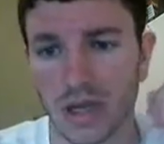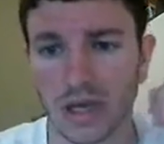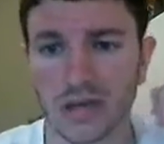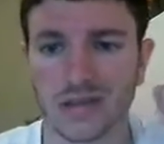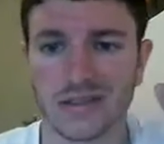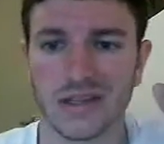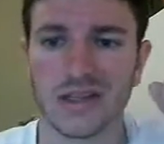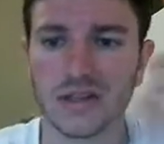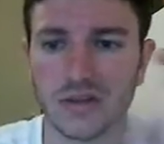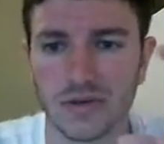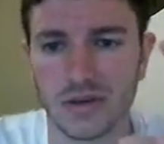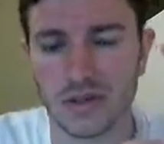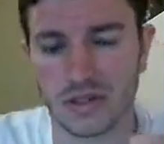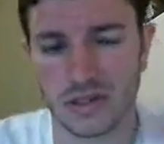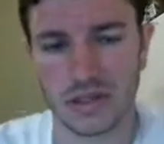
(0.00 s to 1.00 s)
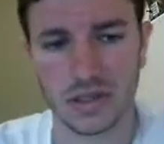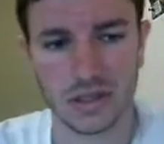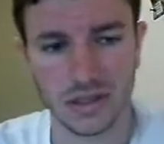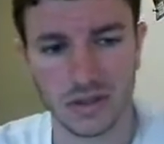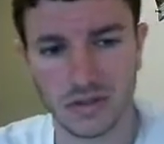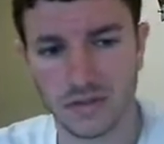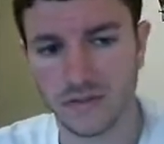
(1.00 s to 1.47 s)
and it's interesting
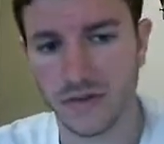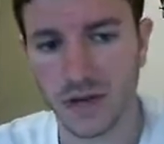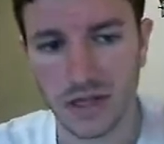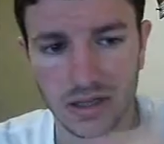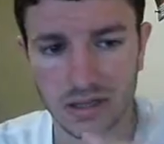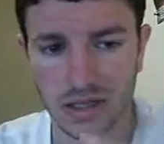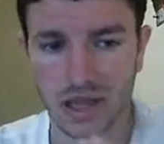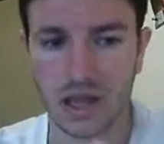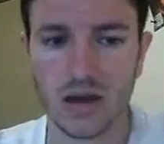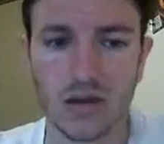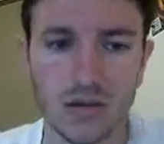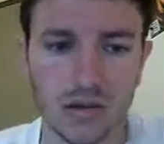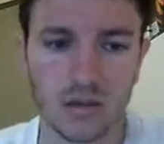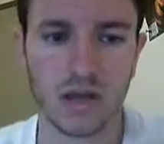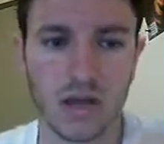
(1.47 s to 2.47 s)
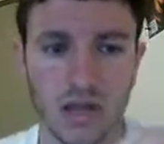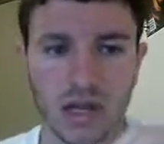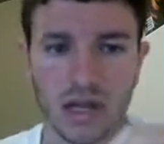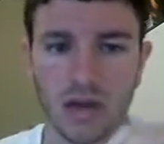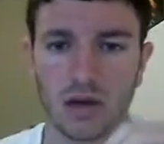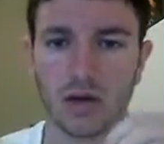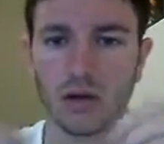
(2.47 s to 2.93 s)
to find this out, that
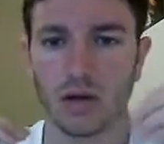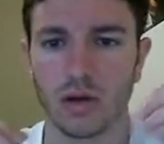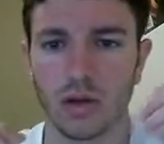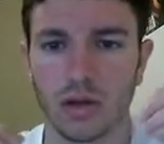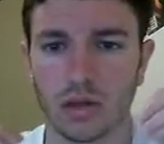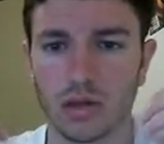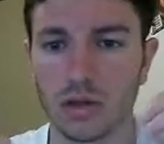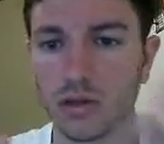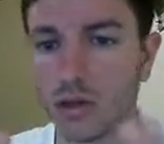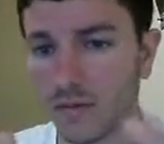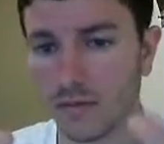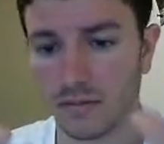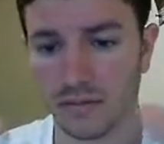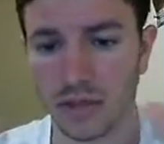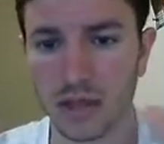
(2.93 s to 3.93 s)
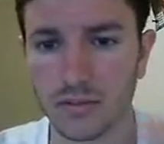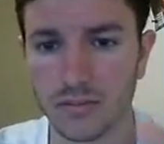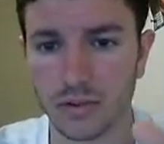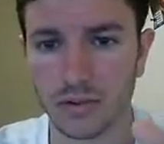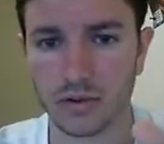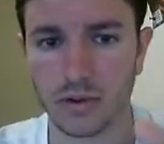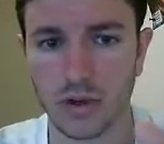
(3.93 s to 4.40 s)
how two different
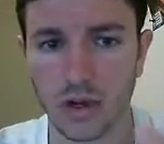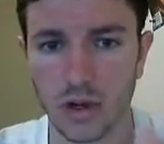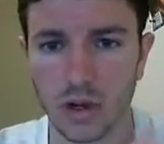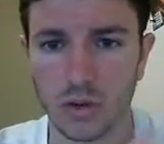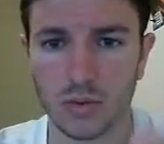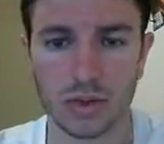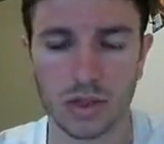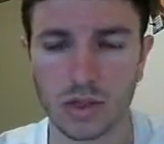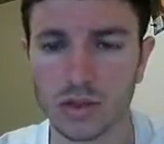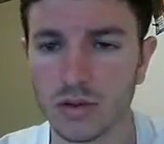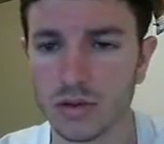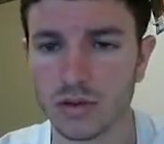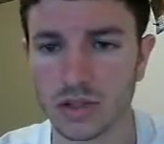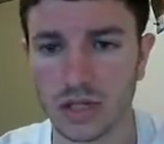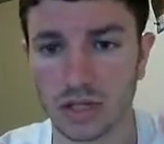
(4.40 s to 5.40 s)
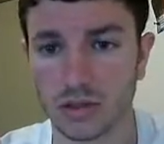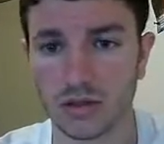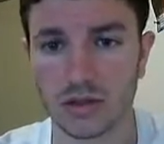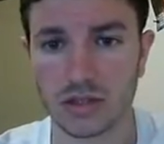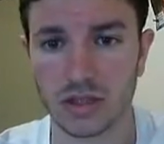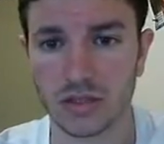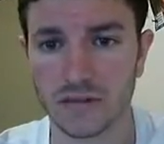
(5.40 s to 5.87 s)
people would use
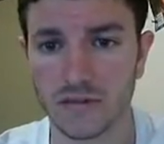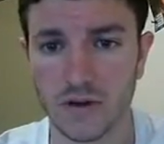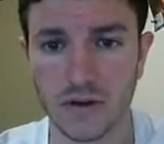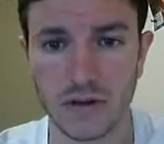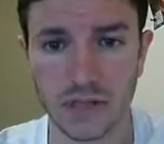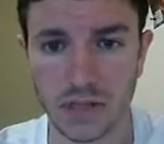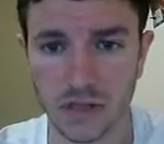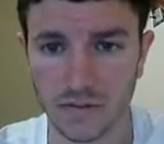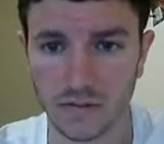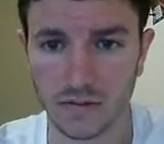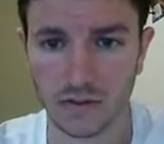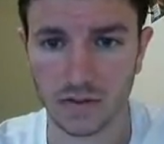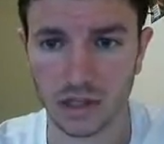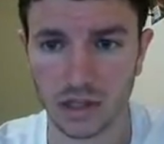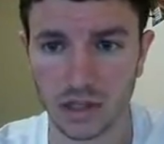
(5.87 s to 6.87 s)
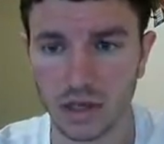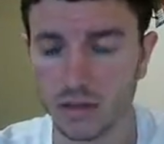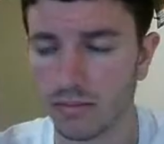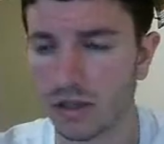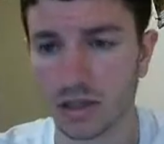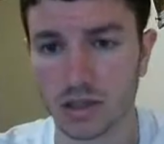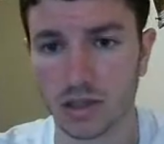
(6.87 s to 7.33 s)
technologies very differently
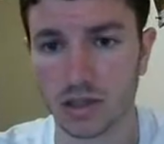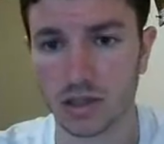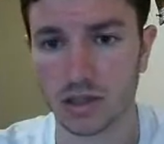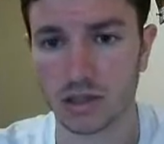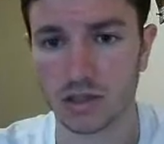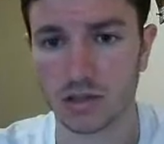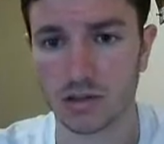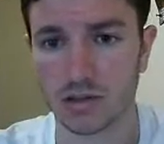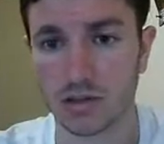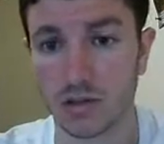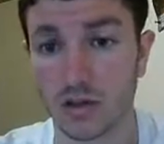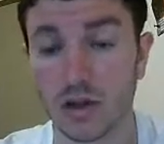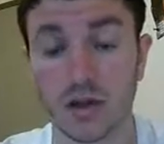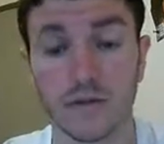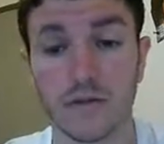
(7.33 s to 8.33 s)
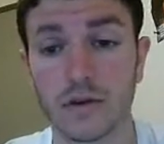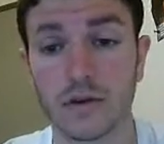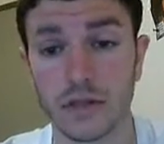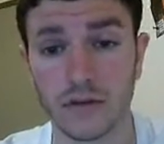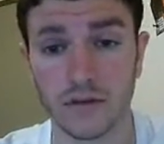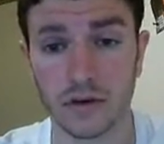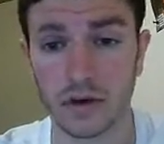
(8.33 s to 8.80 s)
because of their
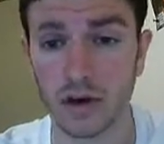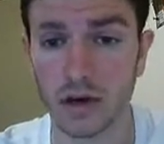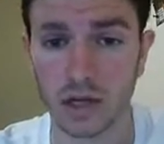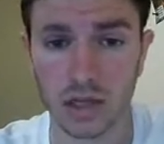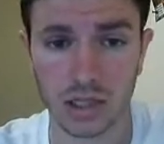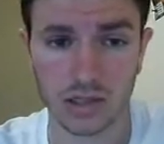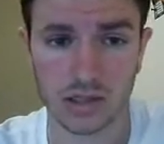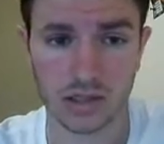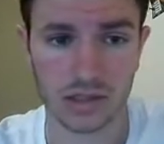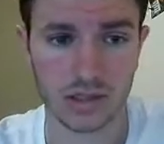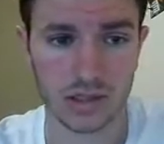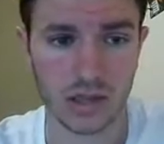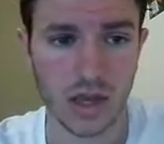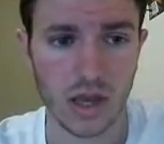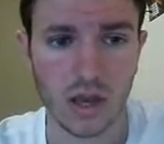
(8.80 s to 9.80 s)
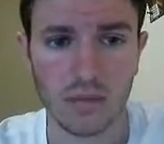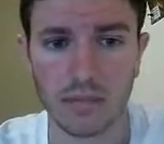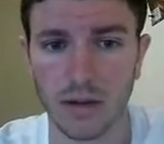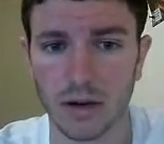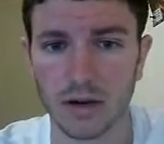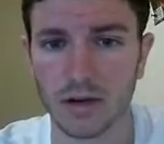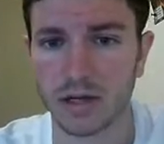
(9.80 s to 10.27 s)
different audiences.
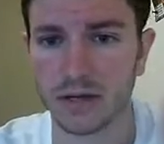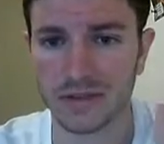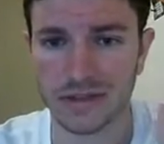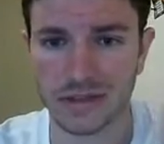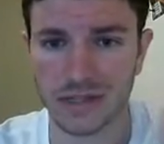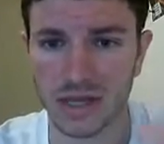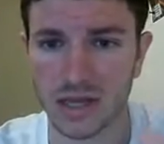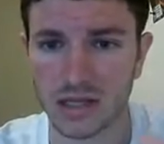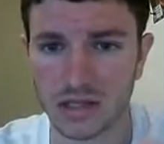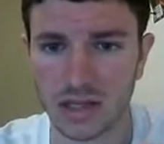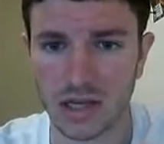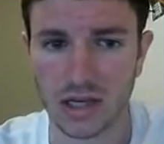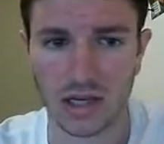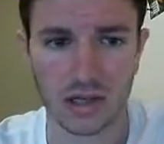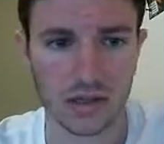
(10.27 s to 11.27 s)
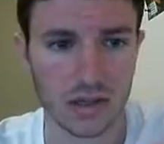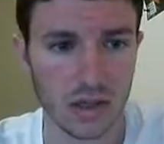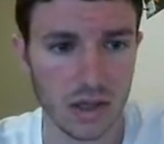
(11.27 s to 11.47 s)
Barron even says that